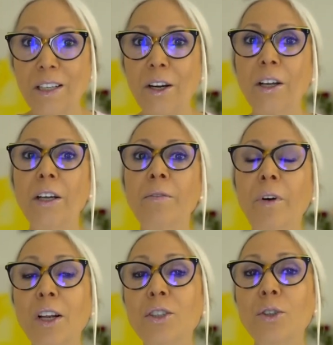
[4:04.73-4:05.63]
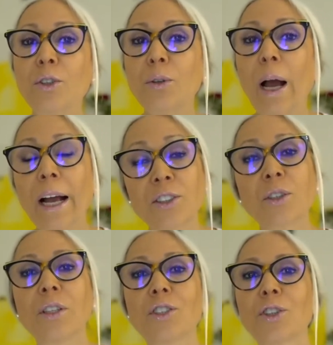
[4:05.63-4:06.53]
And I invite you to
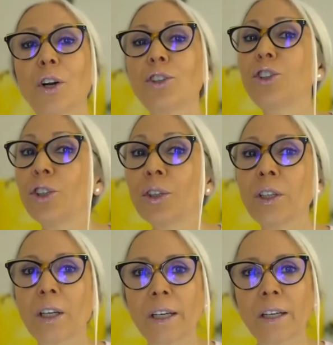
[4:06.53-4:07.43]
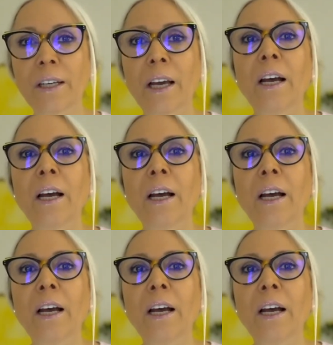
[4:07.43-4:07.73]
actually start journaling.